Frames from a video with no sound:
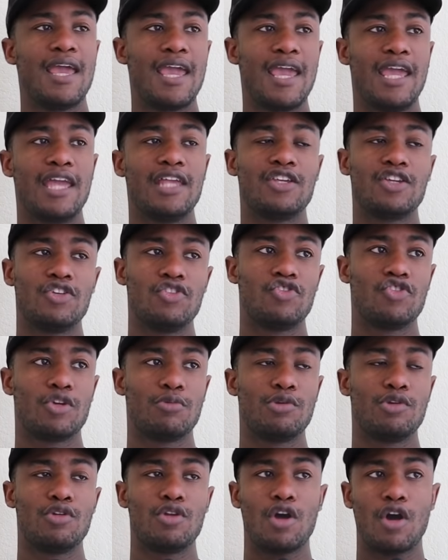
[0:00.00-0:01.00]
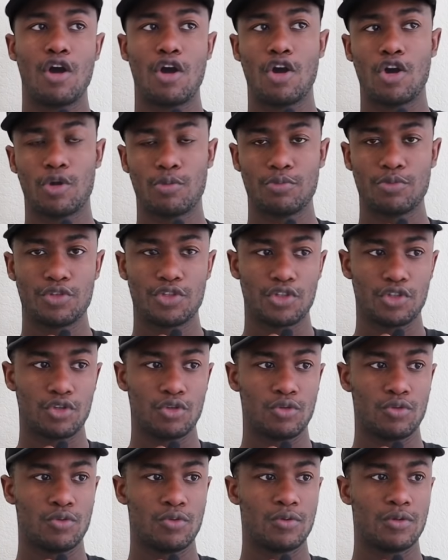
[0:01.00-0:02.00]
and contribute harm
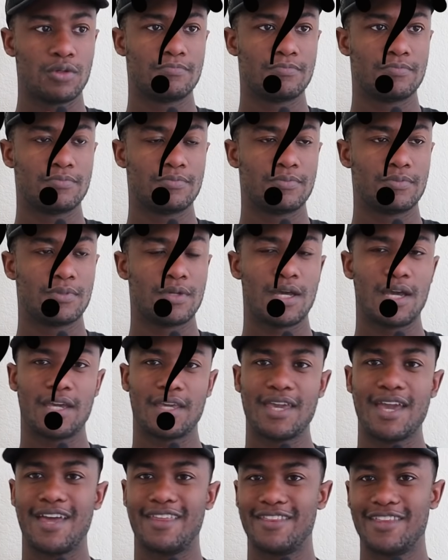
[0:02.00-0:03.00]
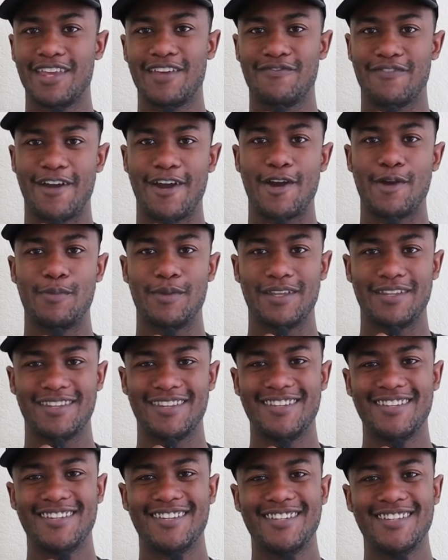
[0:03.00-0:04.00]
to the environment.
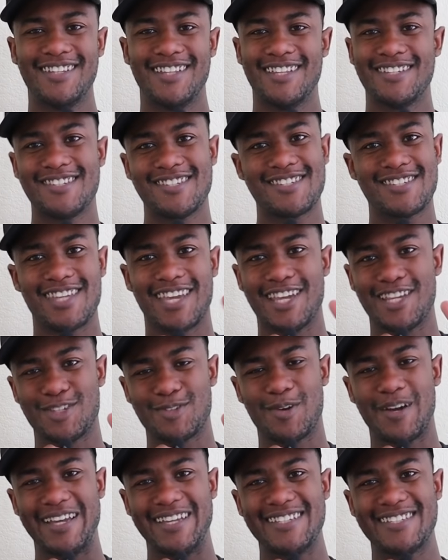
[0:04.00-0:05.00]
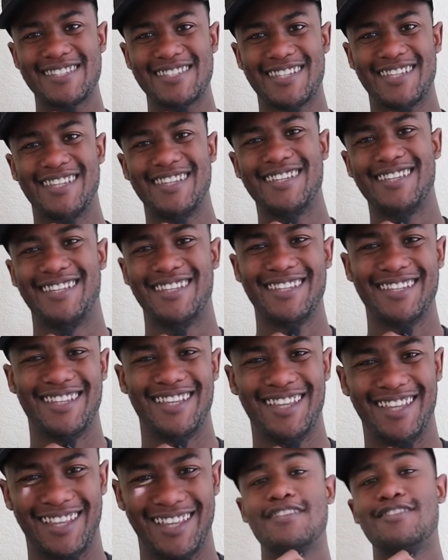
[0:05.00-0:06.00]
Let's just say it twice.
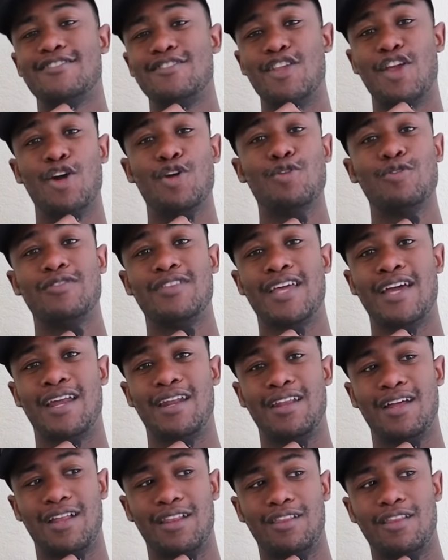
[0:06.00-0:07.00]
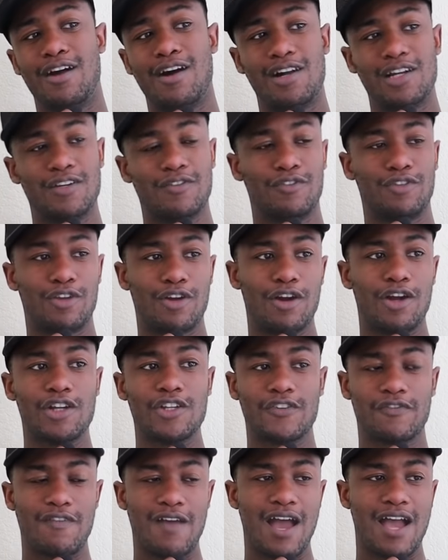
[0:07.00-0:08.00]
It's known that a lot of
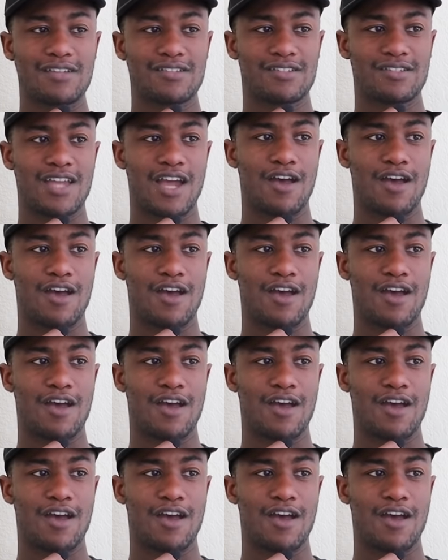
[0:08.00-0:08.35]
large fashion